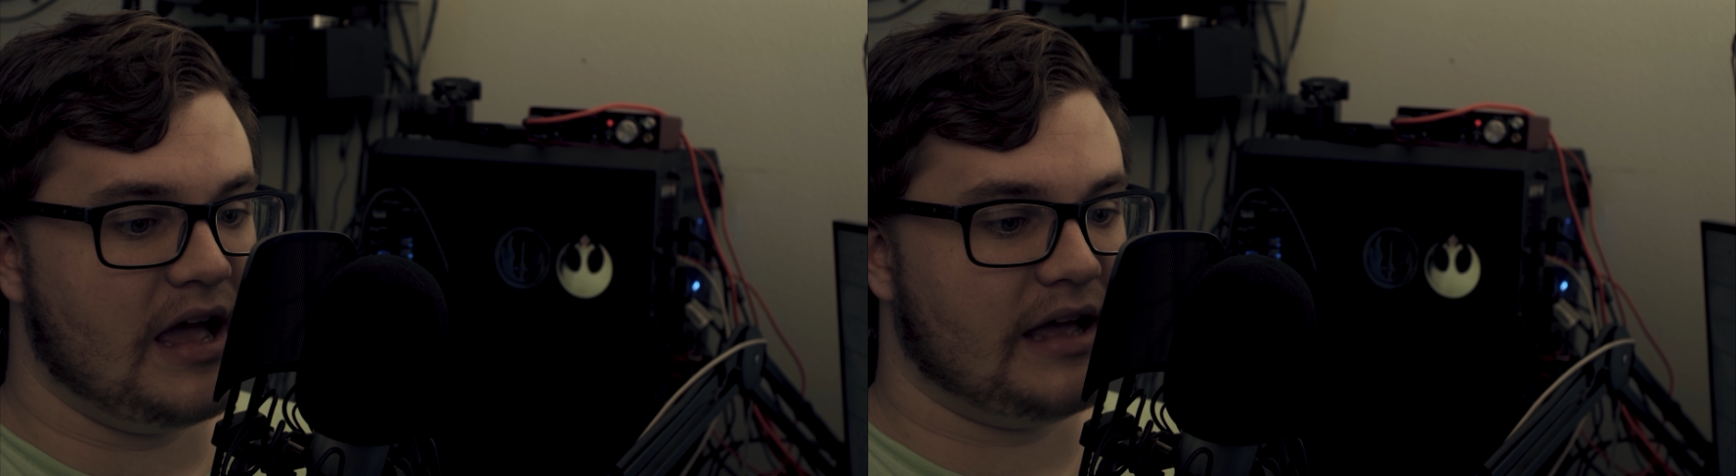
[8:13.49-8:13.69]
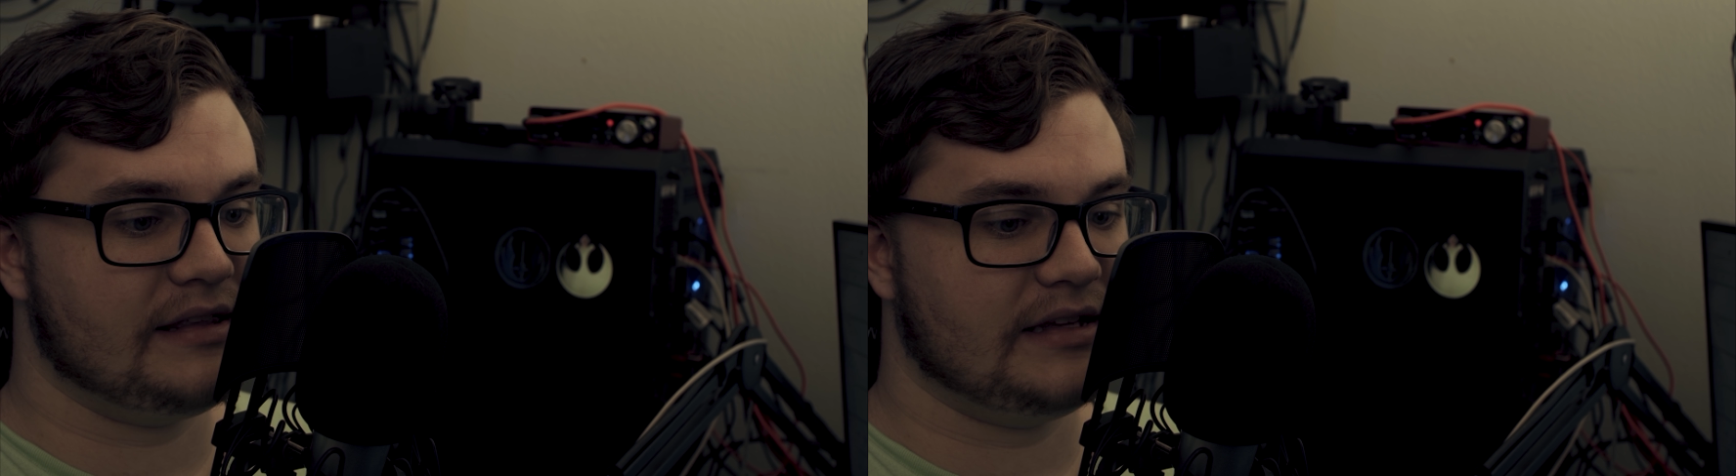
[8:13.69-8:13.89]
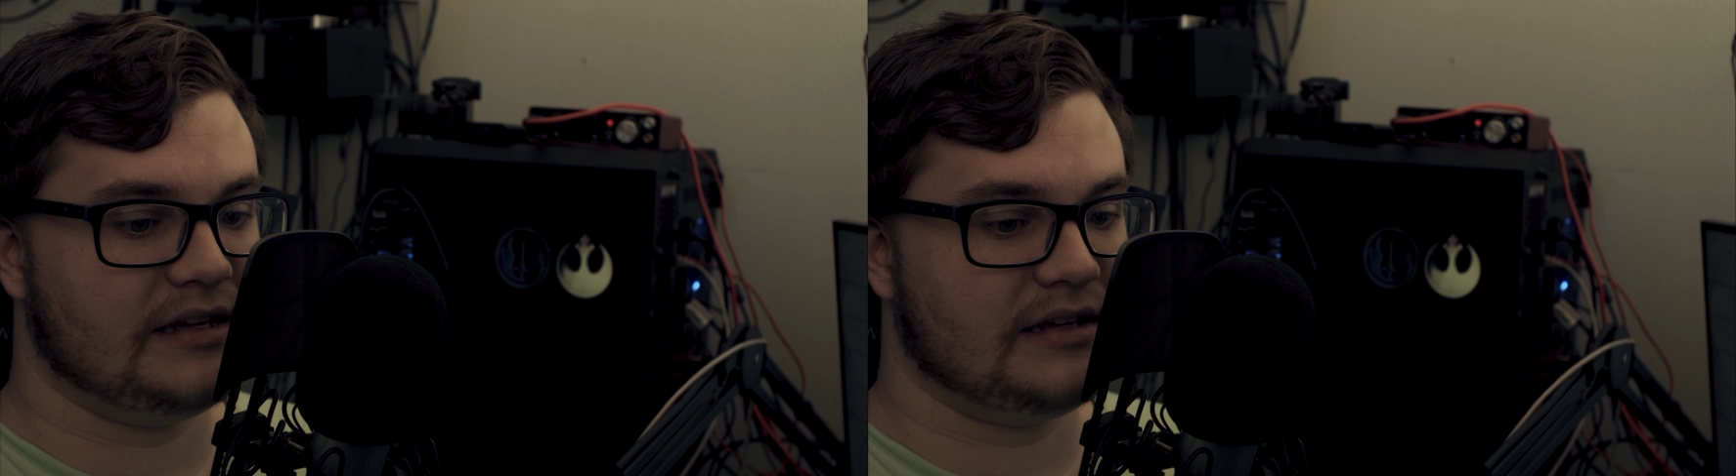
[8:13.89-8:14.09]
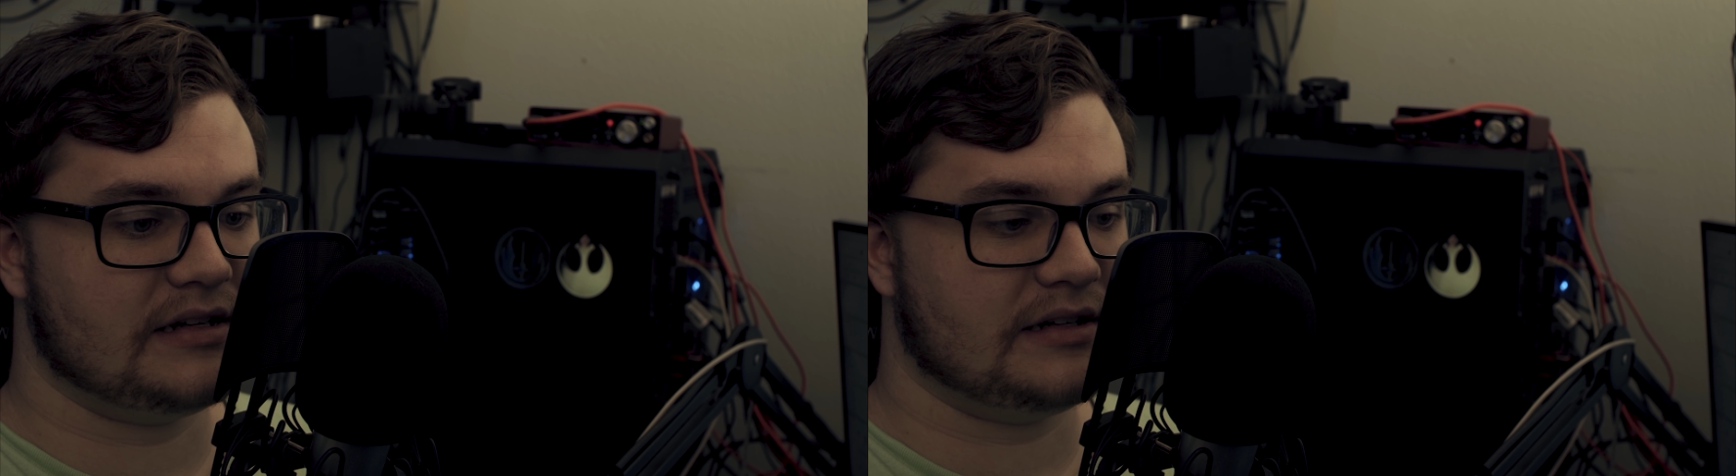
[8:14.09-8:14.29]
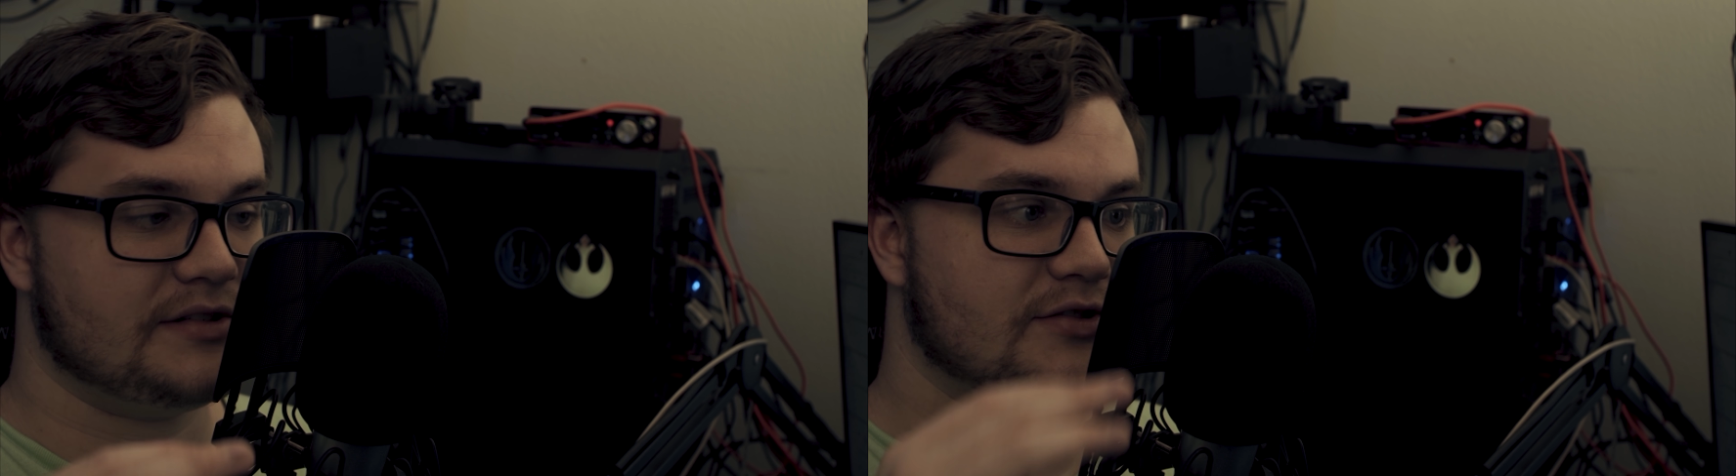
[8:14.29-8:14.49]
and
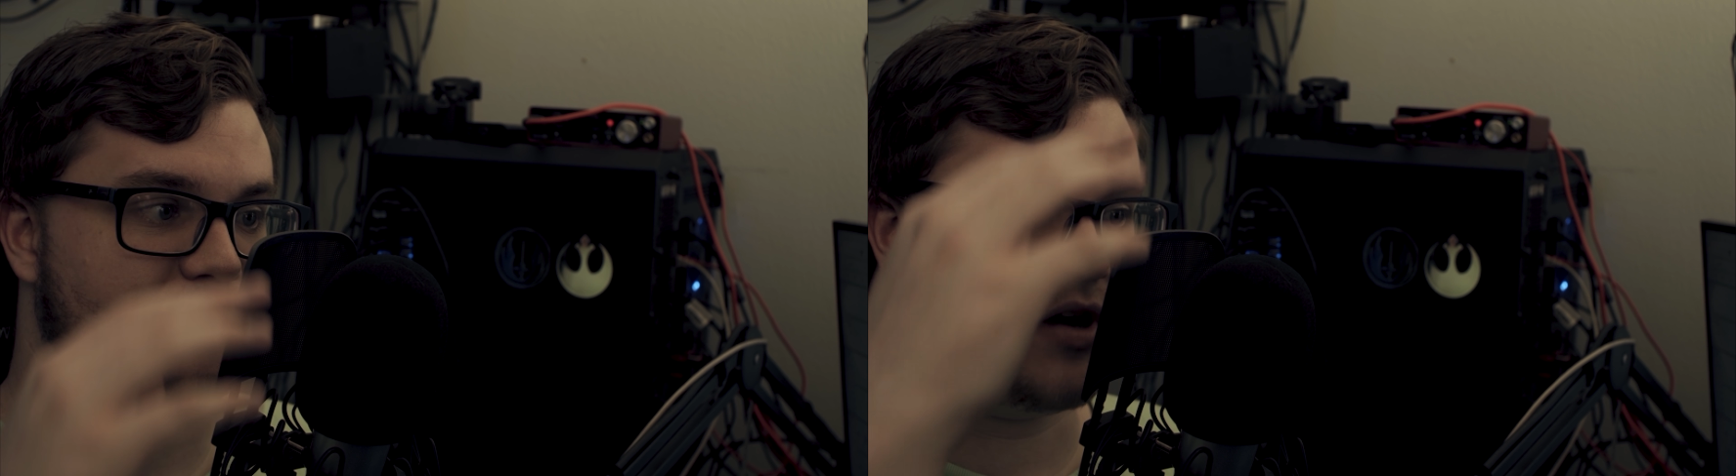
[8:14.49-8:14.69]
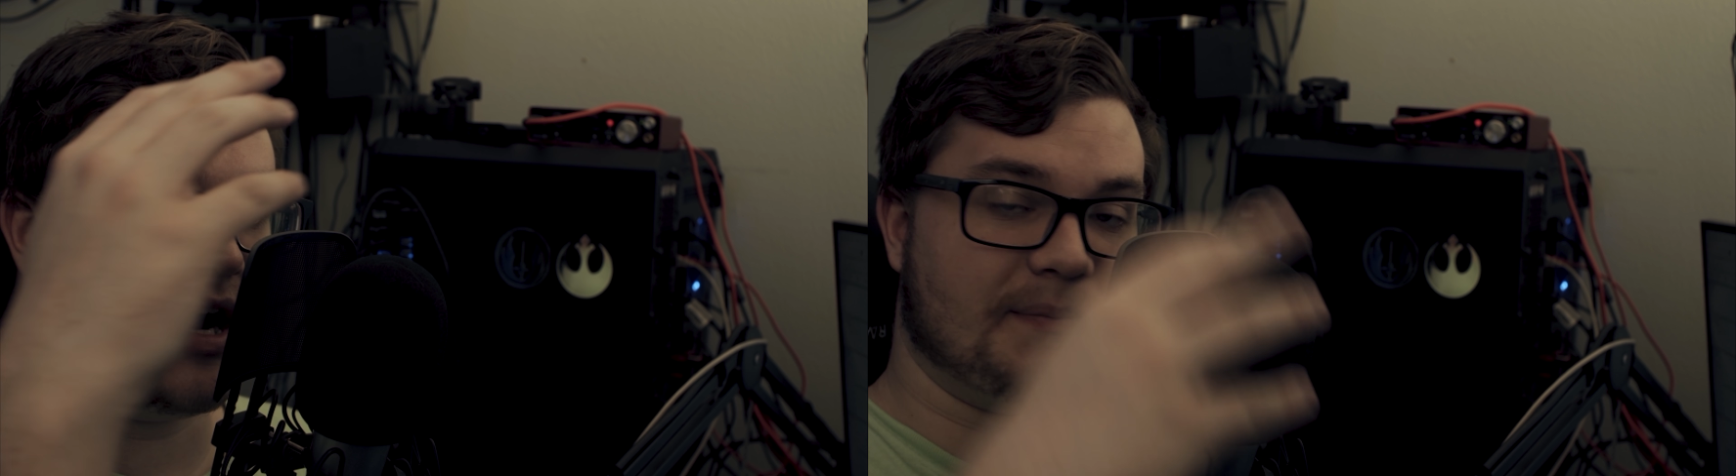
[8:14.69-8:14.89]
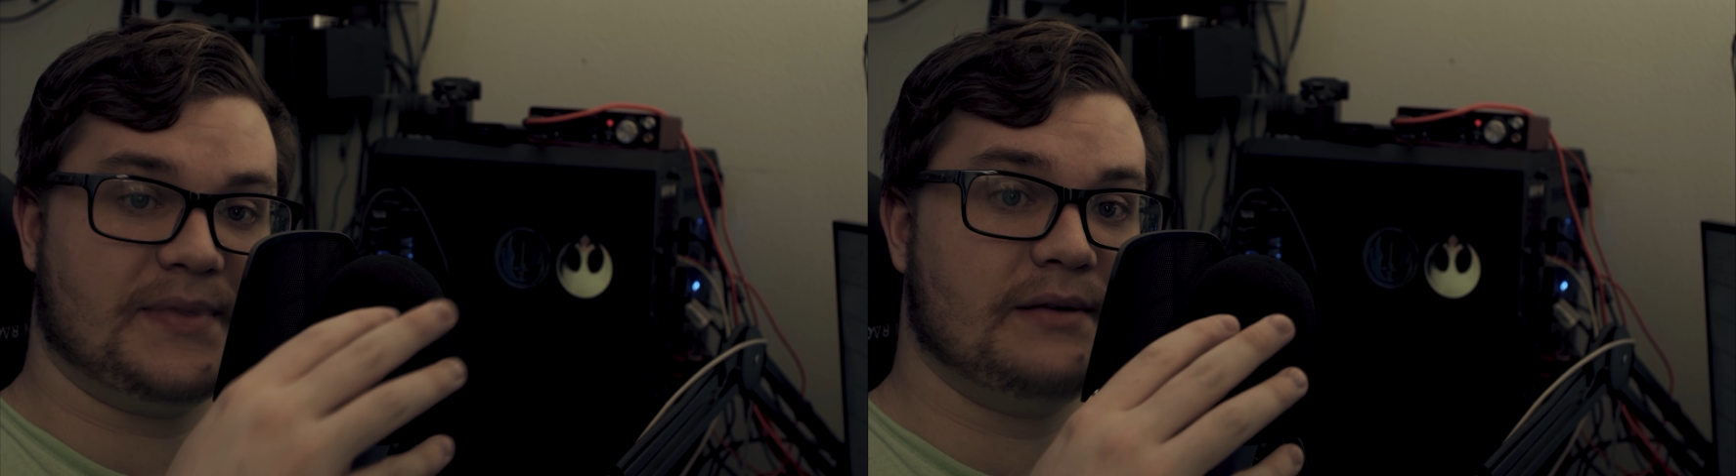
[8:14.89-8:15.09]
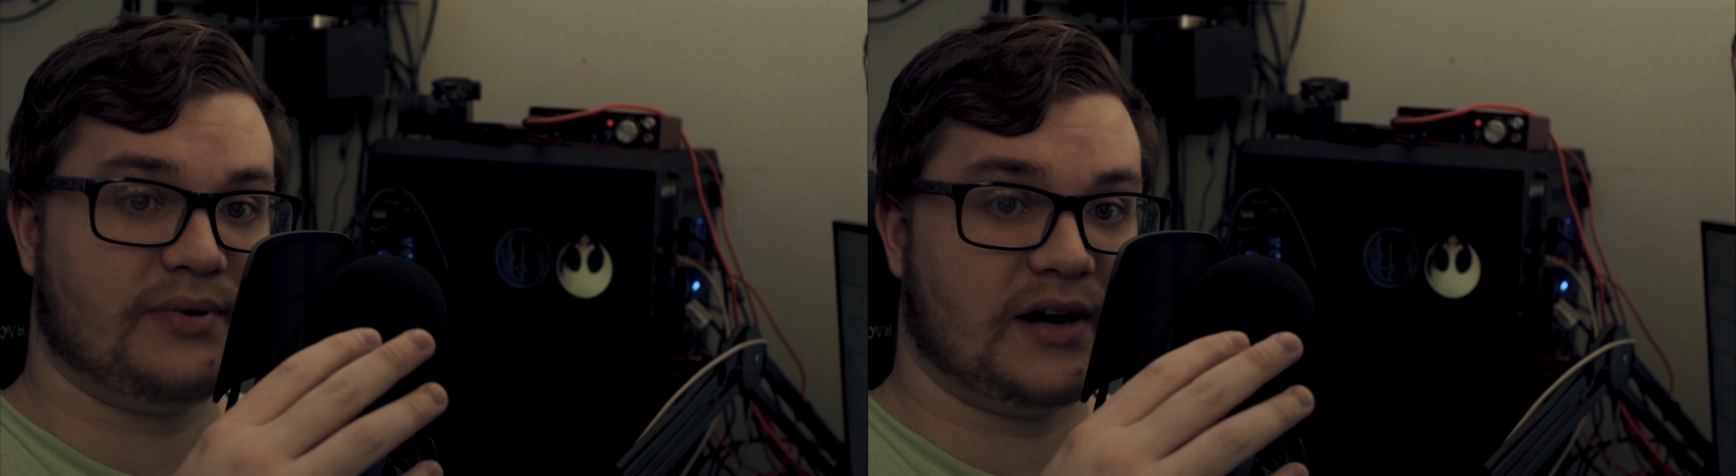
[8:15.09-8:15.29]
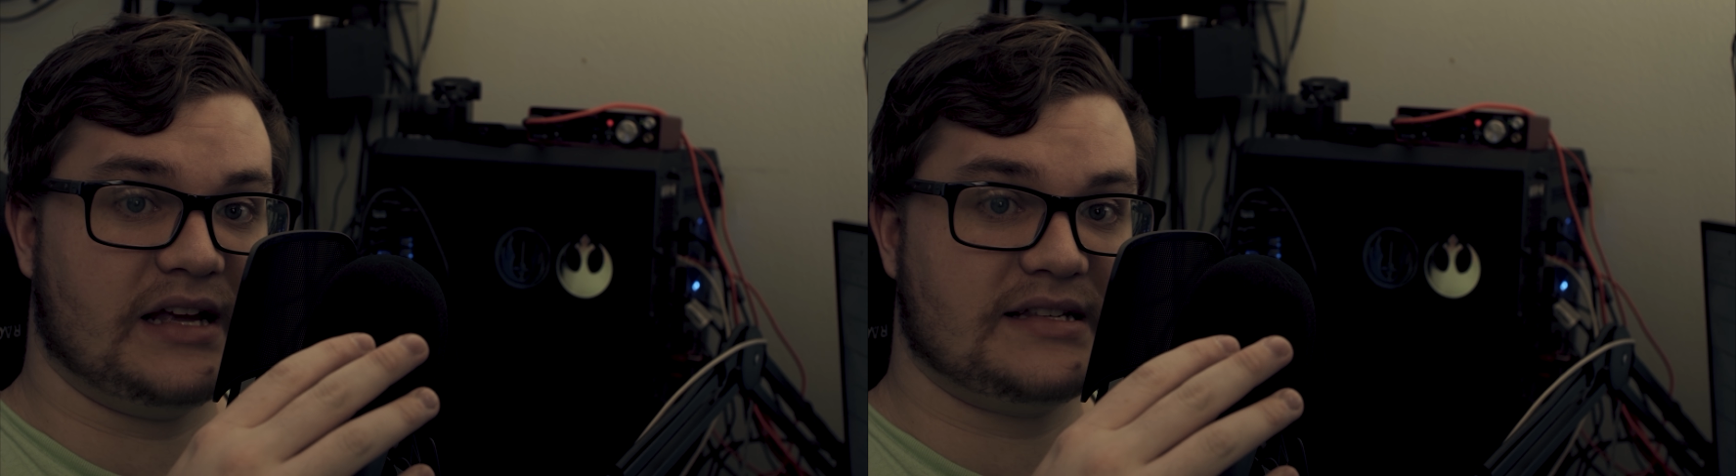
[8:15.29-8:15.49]
then drop the
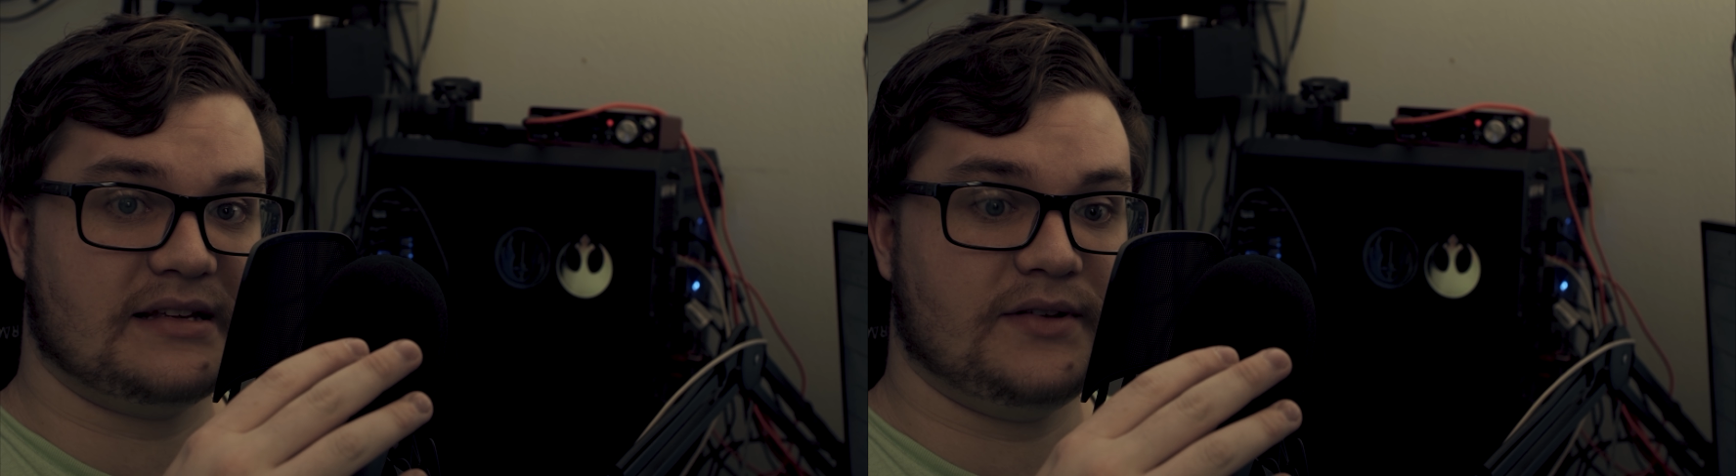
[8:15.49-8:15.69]
price of